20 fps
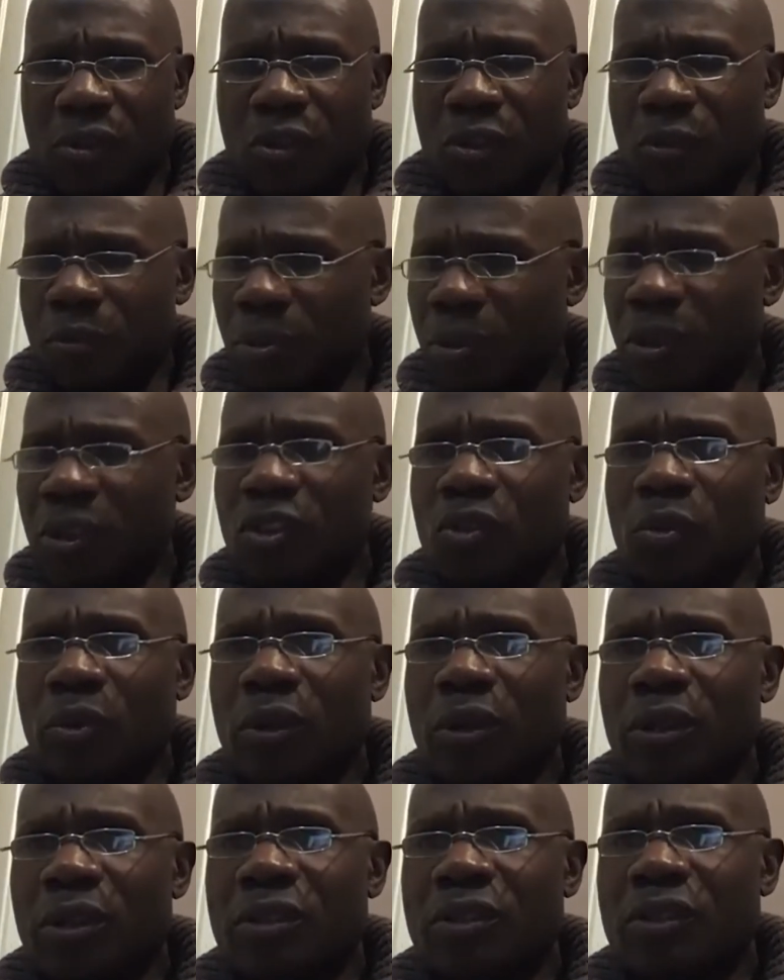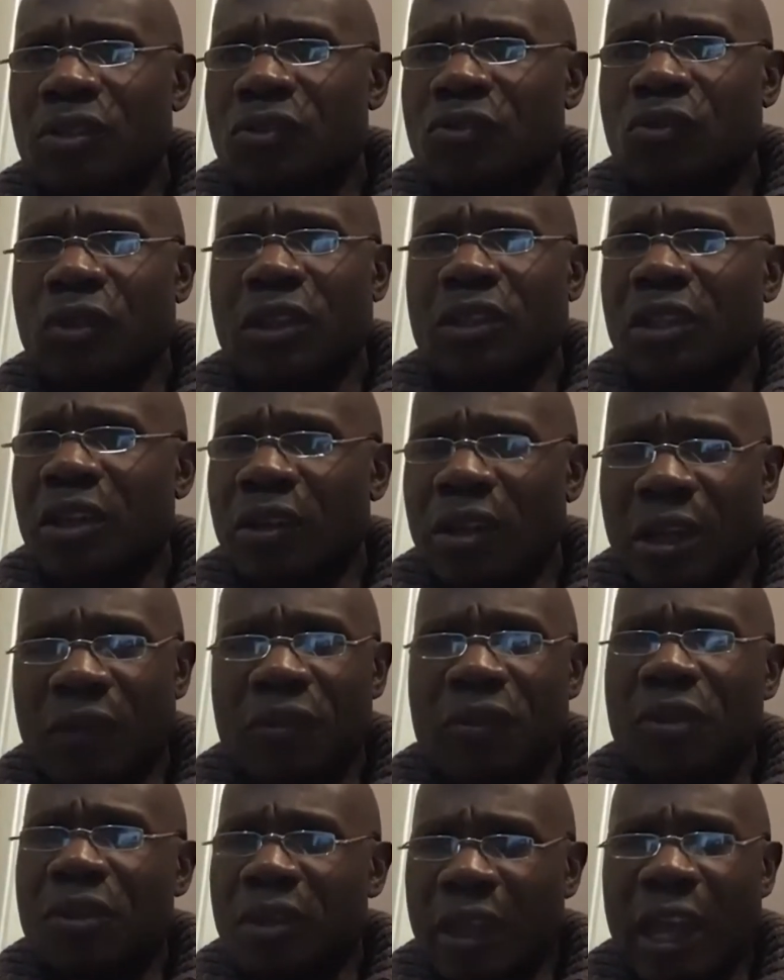as you do police work and just write down
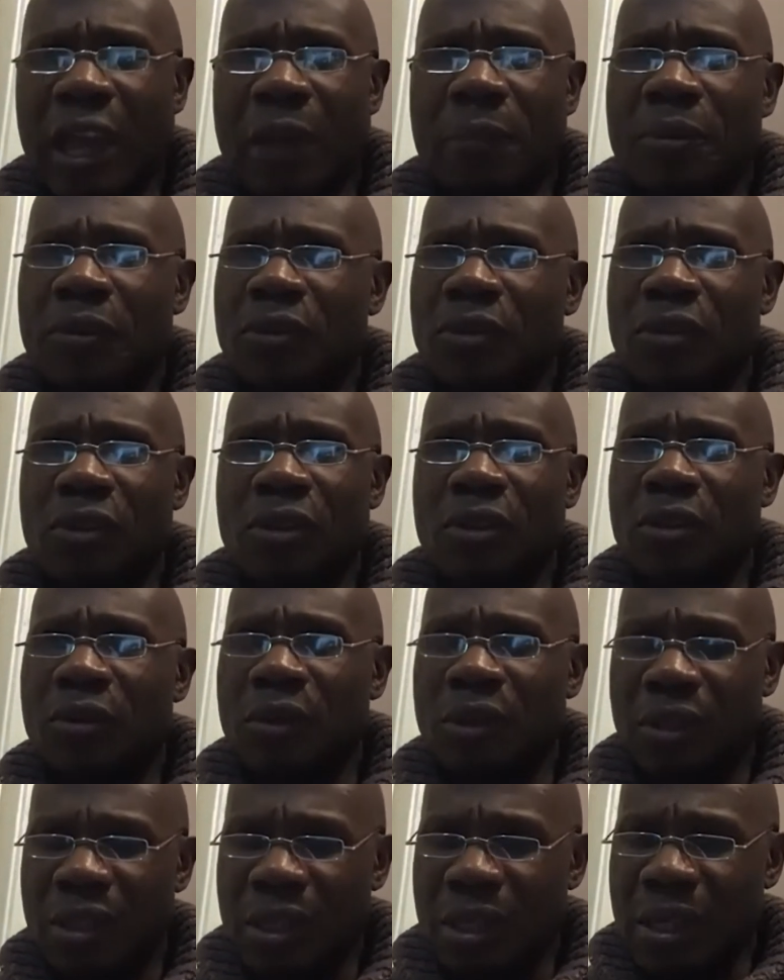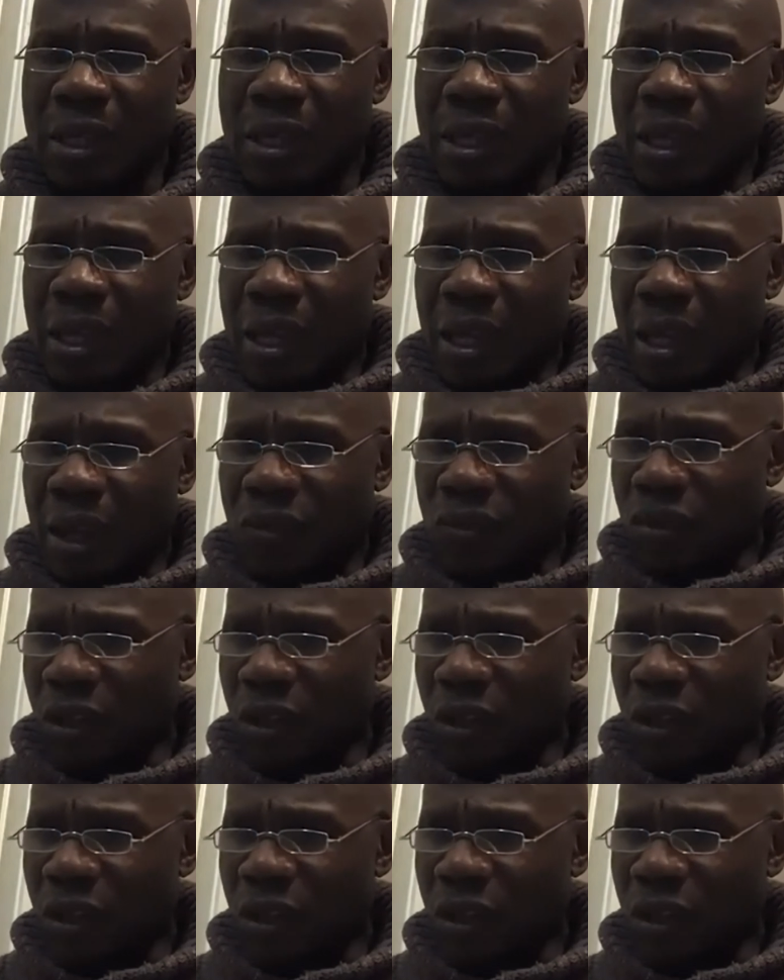everything that happens to you. And I've